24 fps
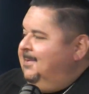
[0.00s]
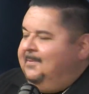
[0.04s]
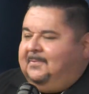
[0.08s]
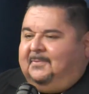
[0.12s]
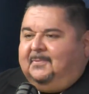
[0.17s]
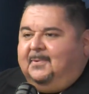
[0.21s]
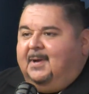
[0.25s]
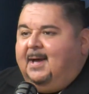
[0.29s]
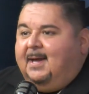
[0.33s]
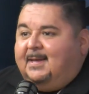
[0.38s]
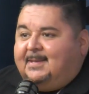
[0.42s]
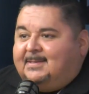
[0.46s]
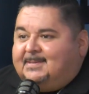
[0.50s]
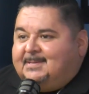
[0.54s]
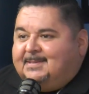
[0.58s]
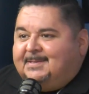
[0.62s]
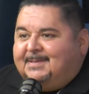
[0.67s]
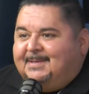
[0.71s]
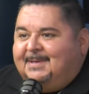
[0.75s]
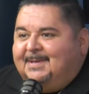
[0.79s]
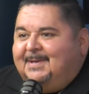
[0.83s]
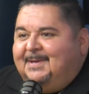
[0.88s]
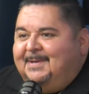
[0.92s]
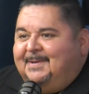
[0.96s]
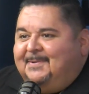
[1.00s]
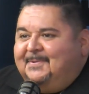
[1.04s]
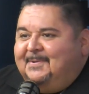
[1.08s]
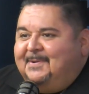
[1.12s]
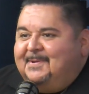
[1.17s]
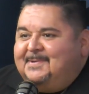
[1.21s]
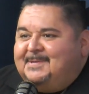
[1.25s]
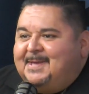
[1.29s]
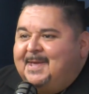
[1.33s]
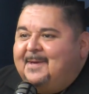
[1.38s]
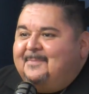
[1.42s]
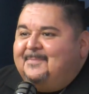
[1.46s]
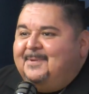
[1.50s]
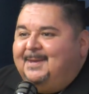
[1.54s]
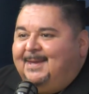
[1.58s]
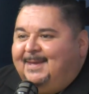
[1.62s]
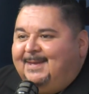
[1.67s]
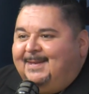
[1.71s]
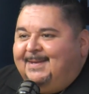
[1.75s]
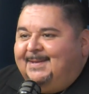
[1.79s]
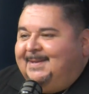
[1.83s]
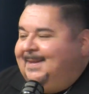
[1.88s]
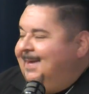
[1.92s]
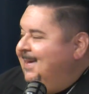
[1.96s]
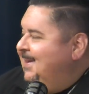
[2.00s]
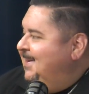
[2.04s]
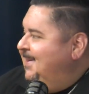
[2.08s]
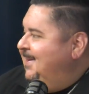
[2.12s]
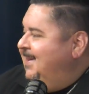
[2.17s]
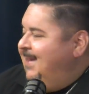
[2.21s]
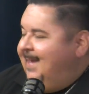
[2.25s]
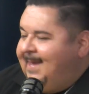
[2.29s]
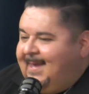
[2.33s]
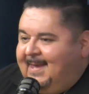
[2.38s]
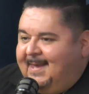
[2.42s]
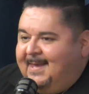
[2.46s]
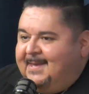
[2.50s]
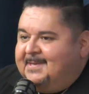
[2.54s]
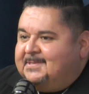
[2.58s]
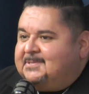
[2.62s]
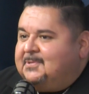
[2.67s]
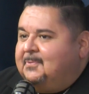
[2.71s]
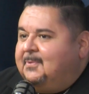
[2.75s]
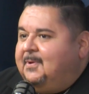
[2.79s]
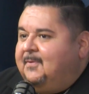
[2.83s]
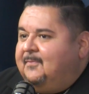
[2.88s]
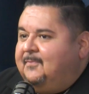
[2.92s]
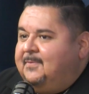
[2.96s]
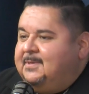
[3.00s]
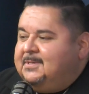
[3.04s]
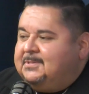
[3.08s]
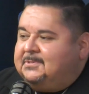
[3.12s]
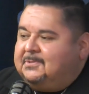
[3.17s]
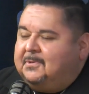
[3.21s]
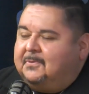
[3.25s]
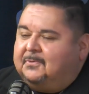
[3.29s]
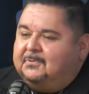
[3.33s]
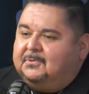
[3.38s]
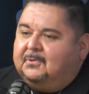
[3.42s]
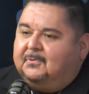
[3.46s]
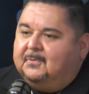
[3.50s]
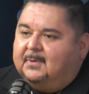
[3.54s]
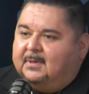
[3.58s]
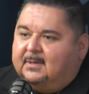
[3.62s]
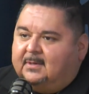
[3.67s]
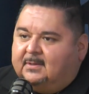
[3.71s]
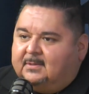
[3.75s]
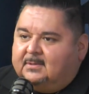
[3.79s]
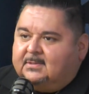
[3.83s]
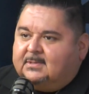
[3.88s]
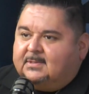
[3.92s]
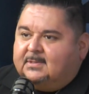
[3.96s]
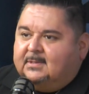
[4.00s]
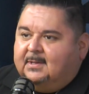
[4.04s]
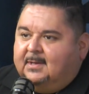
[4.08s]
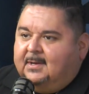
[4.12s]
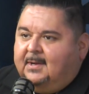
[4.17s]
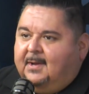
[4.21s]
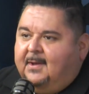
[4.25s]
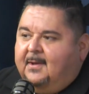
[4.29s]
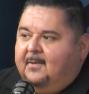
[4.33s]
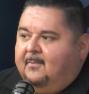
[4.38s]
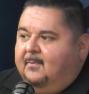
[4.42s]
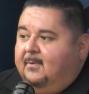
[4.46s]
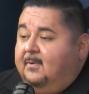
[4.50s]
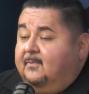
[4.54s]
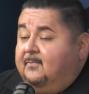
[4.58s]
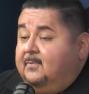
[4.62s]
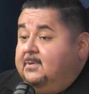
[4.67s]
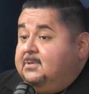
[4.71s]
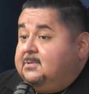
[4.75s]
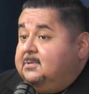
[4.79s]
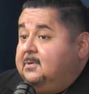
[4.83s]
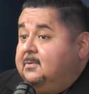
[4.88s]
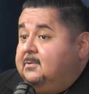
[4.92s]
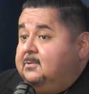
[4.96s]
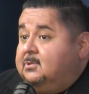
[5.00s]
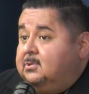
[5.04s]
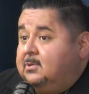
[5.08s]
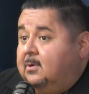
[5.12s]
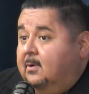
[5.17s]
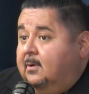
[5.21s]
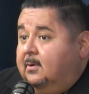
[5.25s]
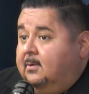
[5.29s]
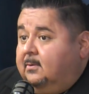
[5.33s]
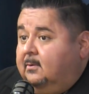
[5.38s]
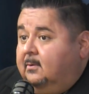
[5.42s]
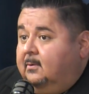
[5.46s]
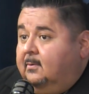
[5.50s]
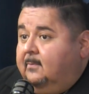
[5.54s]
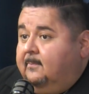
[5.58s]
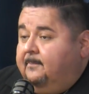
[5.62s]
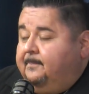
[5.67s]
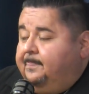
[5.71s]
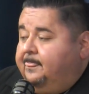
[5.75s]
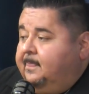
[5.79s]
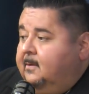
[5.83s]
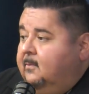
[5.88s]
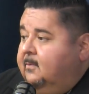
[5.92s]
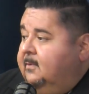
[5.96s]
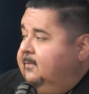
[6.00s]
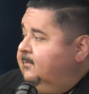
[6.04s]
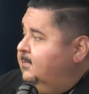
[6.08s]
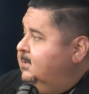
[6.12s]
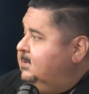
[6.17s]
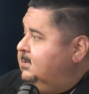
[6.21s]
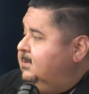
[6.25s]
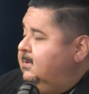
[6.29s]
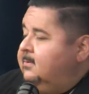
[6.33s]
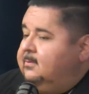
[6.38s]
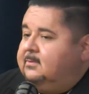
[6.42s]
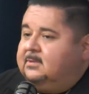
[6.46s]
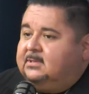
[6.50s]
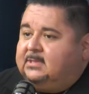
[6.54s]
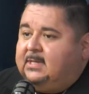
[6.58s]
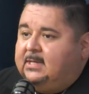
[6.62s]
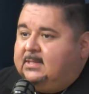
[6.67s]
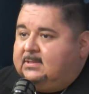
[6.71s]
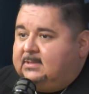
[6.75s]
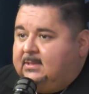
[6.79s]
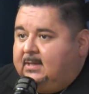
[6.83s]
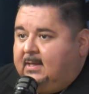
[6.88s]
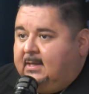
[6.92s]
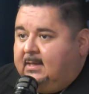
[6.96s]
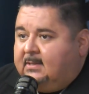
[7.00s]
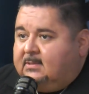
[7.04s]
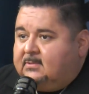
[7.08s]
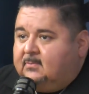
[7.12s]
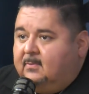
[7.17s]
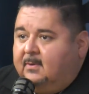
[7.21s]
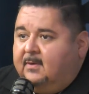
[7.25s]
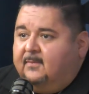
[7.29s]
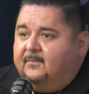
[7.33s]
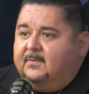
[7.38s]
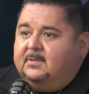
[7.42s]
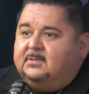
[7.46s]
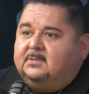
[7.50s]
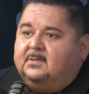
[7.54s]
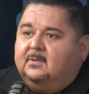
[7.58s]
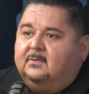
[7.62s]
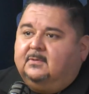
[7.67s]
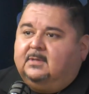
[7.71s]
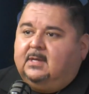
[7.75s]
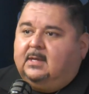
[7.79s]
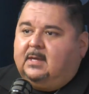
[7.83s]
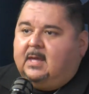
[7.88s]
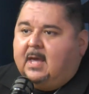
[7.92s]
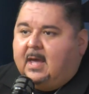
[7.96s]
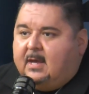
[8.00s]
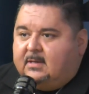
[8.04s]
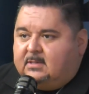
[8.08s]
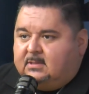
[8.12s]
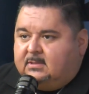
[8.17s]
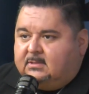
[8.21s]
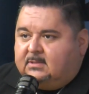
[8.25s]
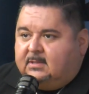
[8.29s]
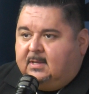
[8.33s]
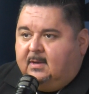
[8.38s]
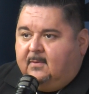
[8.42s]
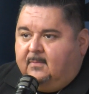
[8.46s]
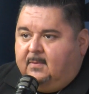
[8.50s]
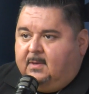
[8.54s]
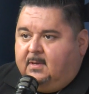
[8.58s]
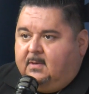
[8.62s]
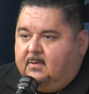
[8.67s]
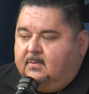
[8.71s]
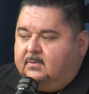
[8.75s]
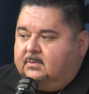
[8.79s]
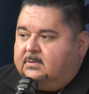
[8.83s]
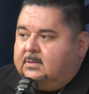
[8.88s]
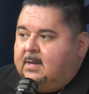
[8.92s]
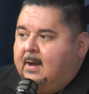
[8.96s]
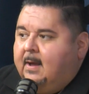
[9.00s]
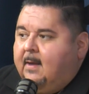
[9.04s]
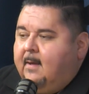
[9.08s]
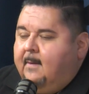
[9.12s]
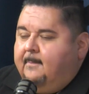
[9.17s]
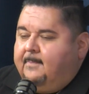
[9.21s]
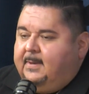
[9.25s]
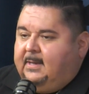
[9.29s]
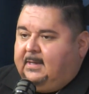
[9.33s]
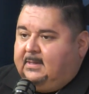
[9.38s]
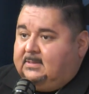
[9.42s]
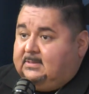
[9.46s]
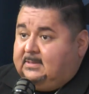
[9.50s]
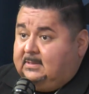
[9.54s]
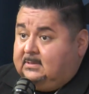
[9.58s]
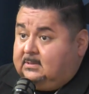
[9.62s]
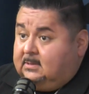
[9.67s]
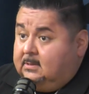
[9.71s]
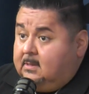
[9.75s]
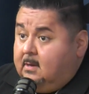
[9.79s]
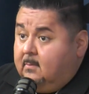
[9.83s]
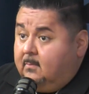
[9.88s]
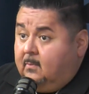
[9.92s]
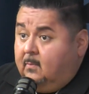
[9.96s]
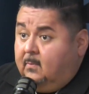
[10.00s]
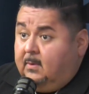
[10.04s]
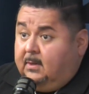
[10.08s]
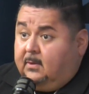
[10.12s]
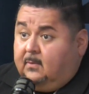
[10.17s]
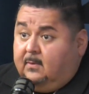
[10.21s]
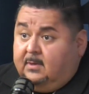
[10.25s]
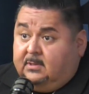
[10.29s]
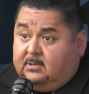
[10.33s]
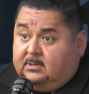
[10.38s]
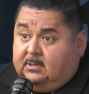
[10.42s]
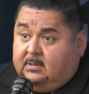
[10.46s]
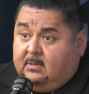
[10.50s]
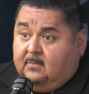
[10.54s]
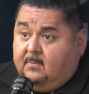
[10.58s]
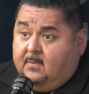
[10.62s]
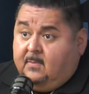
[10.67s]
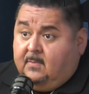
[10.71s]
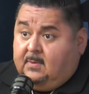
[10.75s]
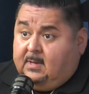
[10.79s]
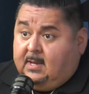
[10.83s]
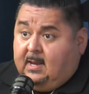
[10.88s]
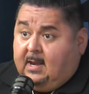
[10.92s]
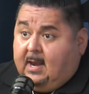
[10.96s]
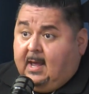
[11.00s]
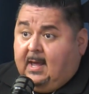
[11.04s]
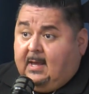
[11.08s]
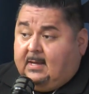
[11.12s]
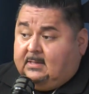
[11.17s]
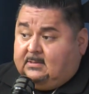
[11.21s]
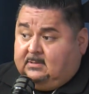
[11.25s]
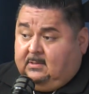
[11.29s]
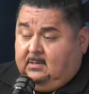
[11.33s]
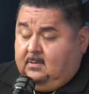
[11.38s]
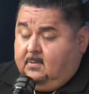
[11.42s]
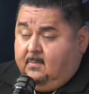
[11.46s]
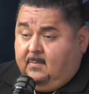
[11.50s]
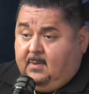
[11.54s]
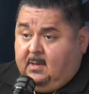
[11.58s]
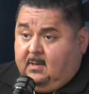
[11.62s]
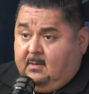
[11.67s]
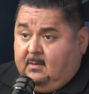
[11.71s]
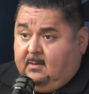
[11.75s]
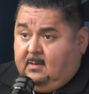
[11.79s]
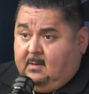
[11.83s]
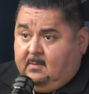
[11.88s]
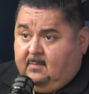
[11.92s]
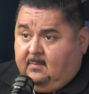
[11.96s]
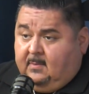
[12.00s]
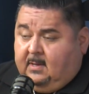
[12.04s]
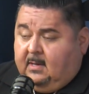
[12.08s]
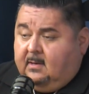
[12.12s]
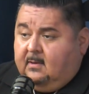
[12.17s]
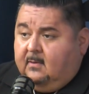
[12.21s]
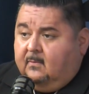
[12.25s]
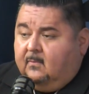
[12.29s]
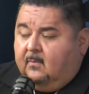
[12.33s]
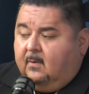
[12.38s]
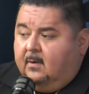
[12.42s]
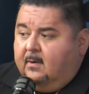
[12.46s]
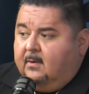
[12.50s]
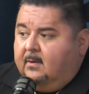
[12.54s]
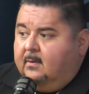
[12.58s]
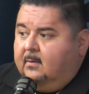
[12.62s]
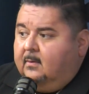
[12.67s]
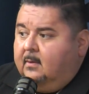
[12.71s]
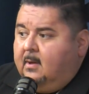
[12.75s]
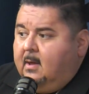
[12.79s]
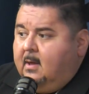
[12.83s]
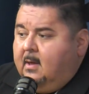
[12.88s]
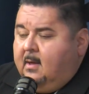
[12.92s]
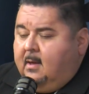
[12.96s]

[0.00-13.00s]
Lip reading: What? What does that mean? Like, so what if we sold grills? What if we sold charcoal? Mm-hmm. What if we sold seasonings? What if we sold the gadgets that we use? Because that's the number one question that we would get asked, you know, me and Eduardo.